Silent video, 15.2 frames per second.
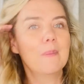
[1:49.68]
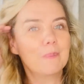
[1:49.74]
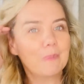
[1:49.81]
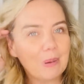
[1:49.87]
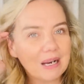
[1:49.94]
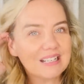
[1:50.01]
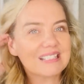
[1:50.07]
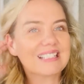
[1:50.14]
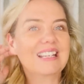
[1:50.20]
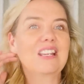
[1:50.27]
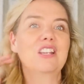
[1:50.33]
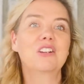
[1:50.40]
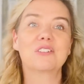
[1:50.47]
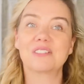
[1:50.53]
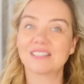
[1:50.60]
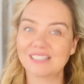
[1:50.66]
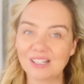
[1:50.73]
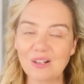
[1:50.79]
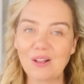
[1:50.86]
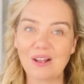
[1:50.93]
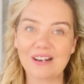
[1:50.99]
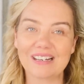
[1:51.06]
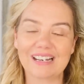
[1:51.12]
but you're still
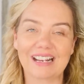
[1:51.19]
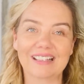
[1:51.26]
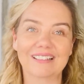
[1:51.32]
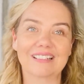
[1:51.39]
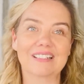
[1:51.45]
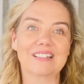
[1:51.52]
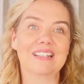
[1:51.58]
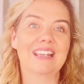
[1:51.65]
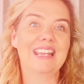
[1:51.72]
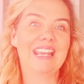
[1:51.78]
on an island.